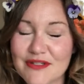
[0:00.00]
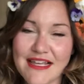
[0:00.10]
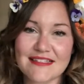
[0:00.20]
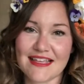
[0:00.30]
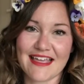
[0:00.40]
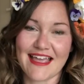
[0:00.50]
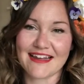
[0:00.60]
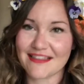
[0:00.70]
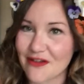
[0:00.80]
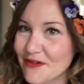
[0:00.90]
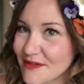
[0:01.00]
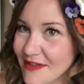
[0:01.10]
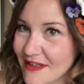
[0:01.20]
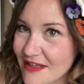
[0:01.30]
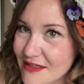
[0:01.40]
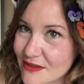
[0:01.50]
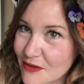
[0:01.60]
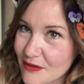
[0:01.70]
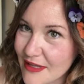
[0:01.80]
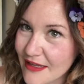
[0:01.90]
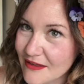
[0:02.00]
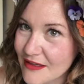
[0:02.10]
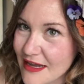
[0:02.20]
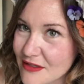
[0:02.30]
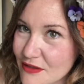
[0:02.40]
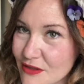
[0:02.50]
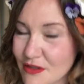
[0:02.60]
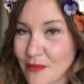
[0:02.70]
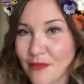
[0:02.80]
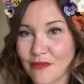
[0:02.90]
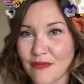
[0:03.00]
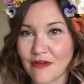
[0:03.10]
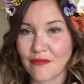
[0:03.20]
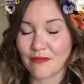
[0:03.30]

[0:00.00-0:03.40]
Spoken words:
taste like candy though. So like the nasturtium, the